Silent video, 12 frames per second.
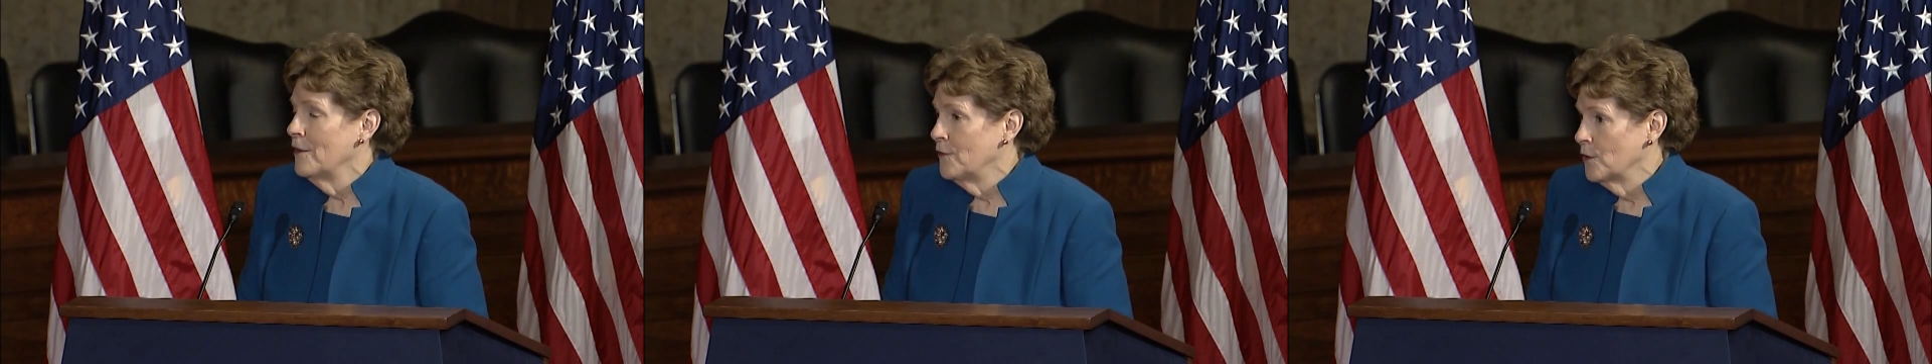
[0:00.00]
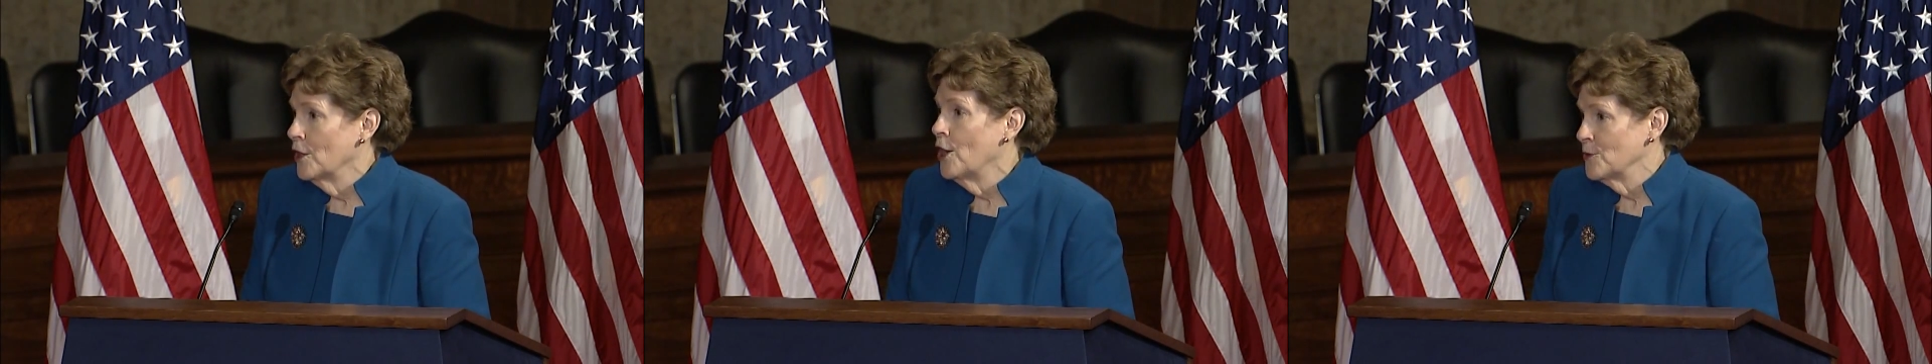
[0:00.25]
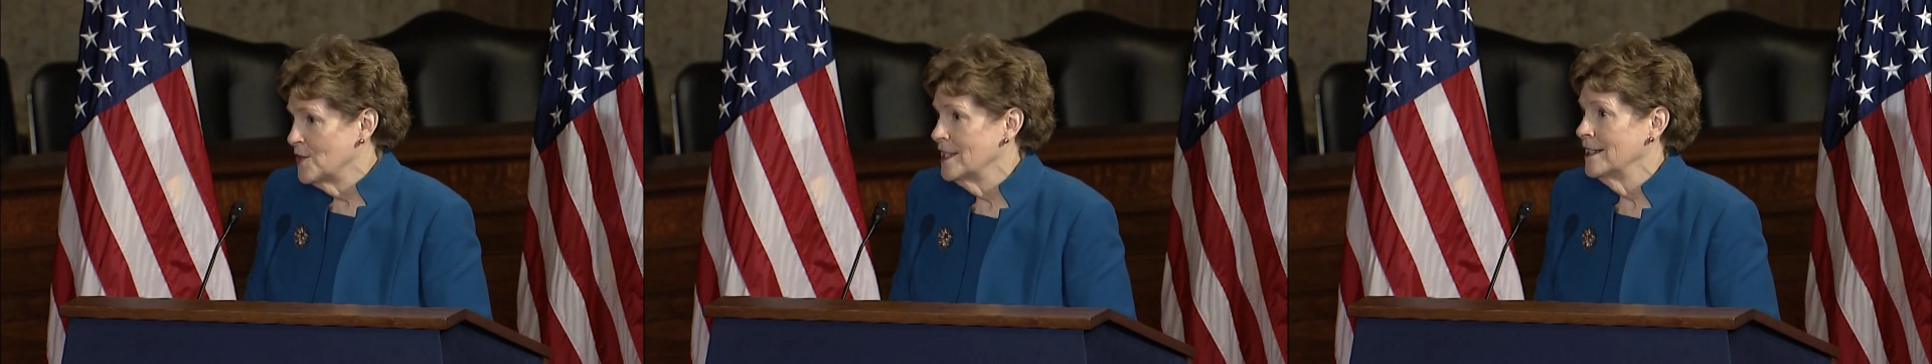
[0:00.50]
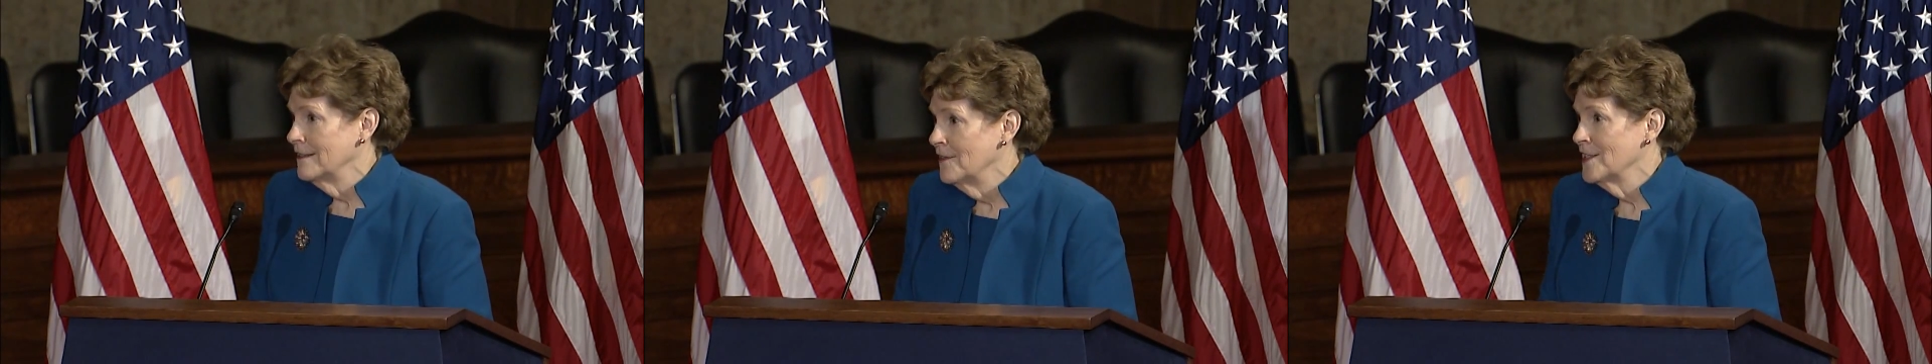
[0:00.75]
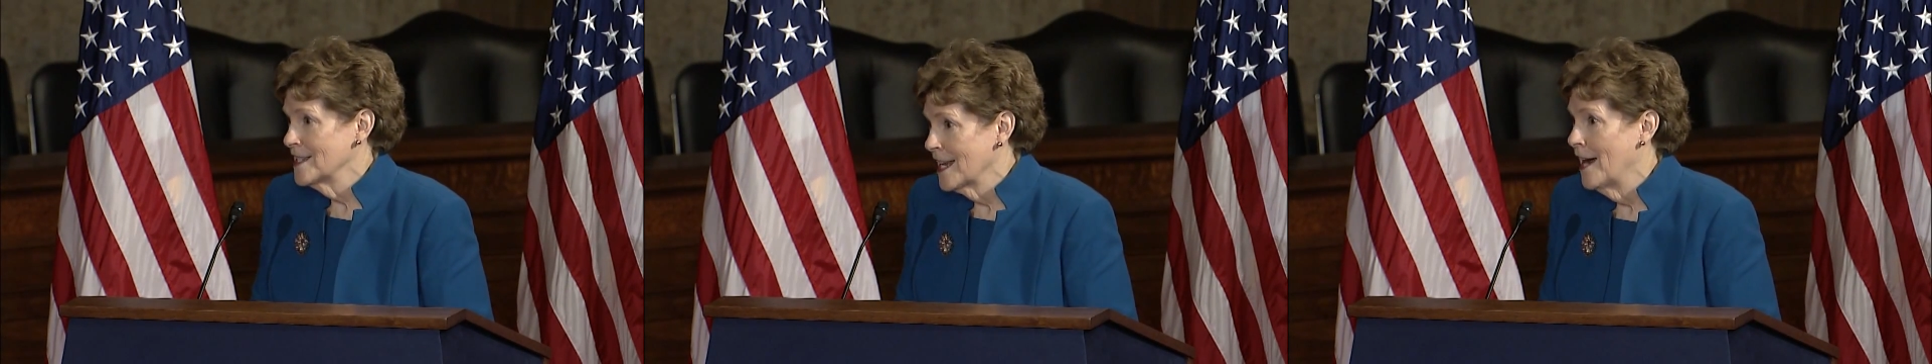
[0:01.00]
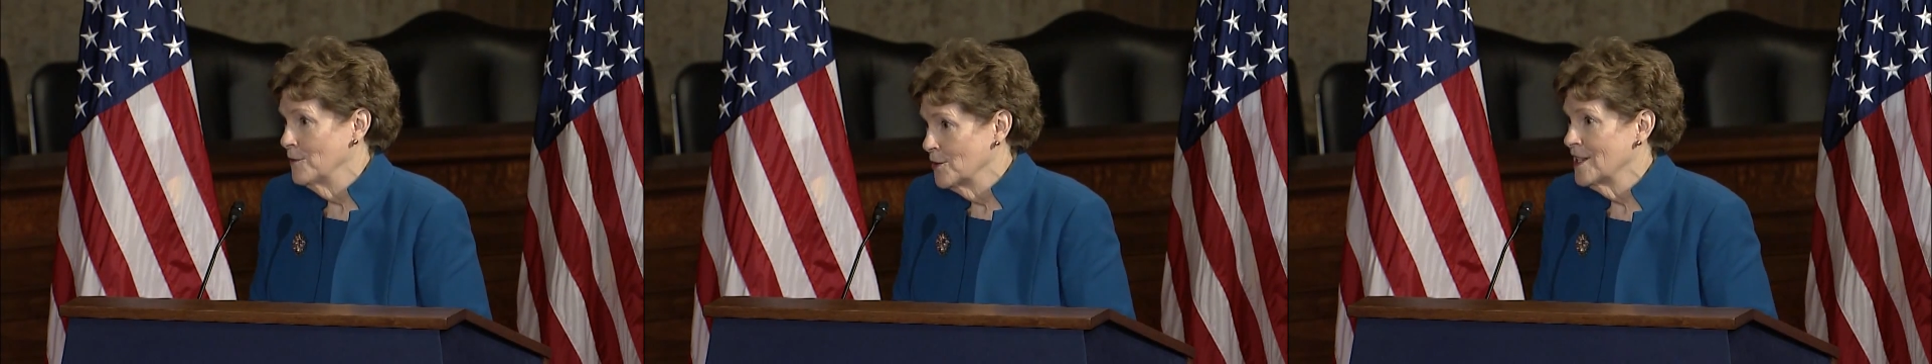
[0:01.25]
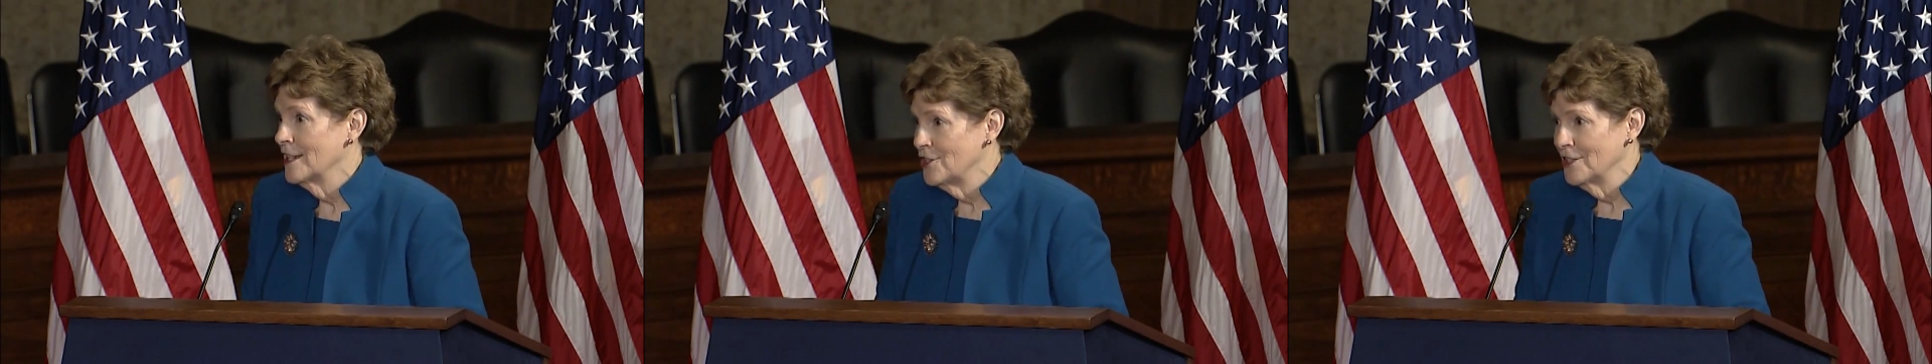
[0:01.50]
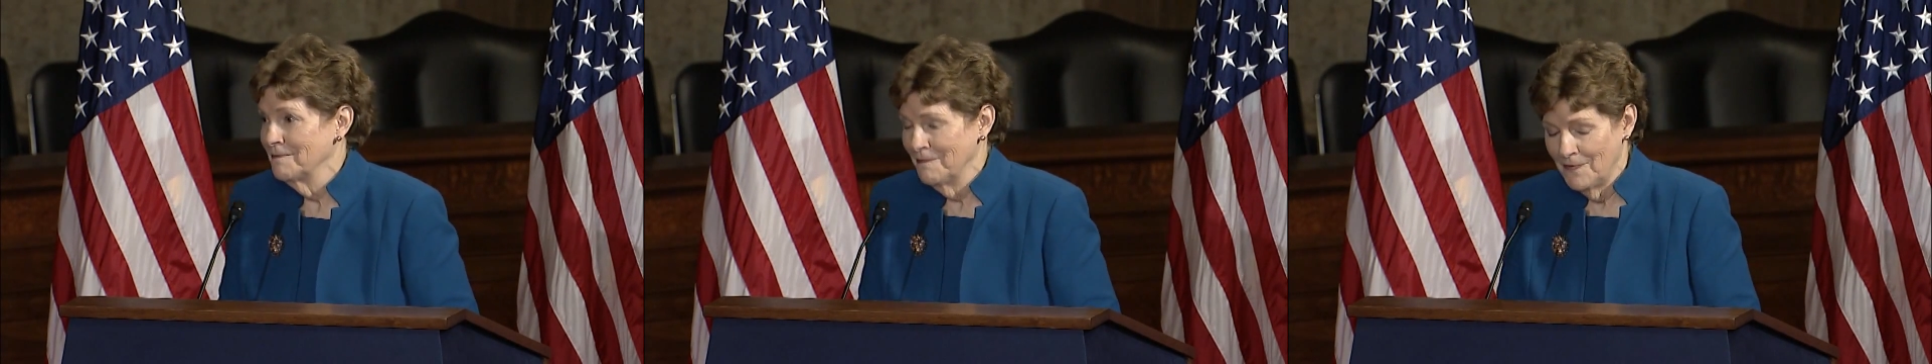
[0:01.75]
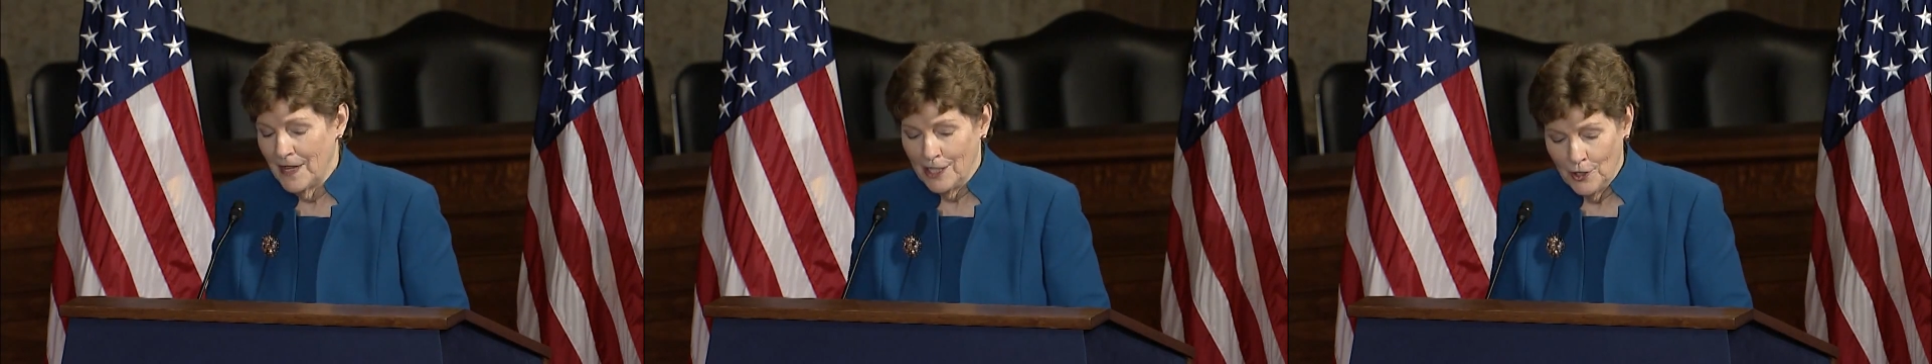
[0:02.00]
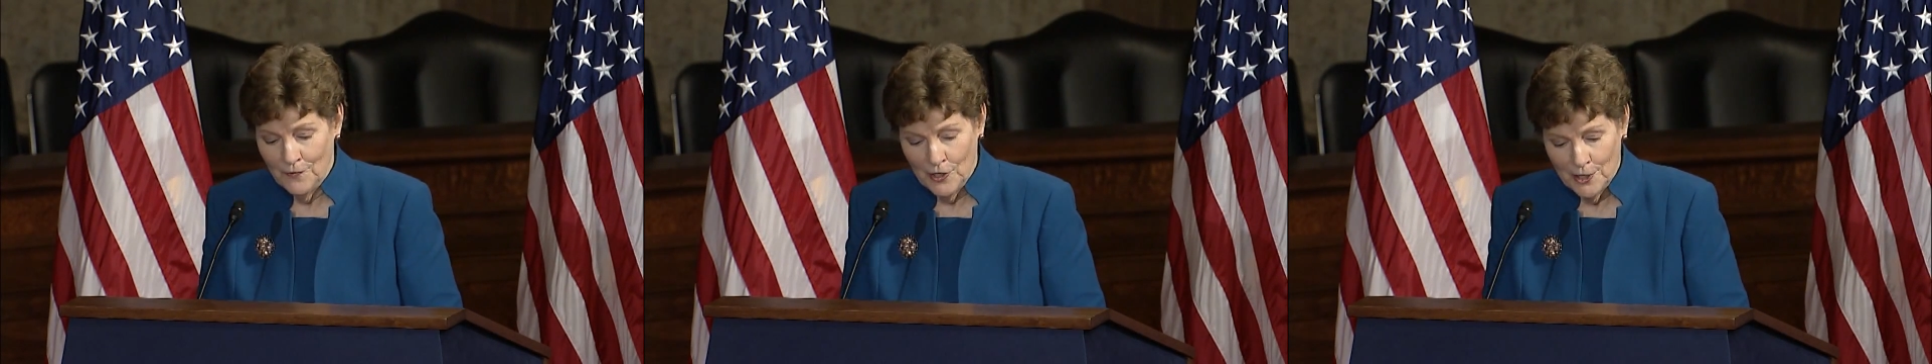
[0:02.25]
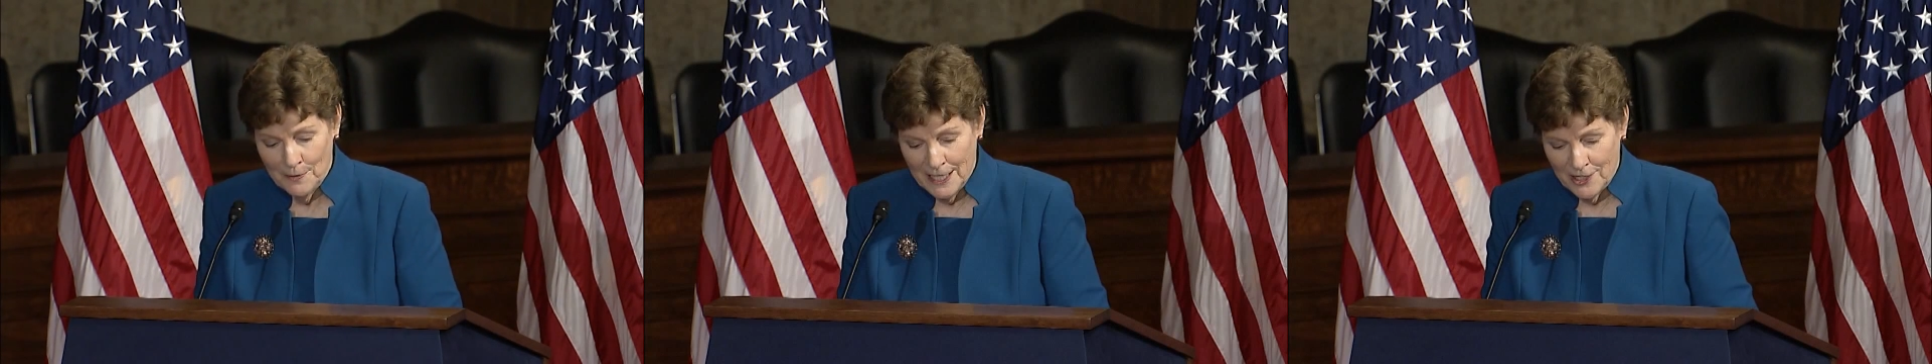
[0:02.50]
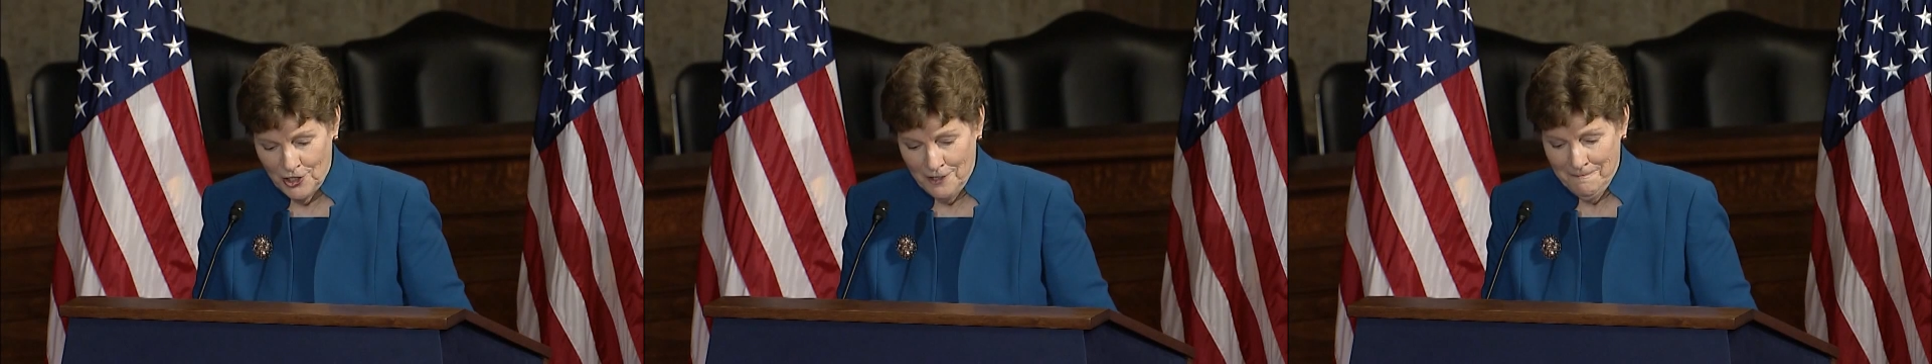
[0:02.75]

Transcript: for hosting this conversation. Thank you very much.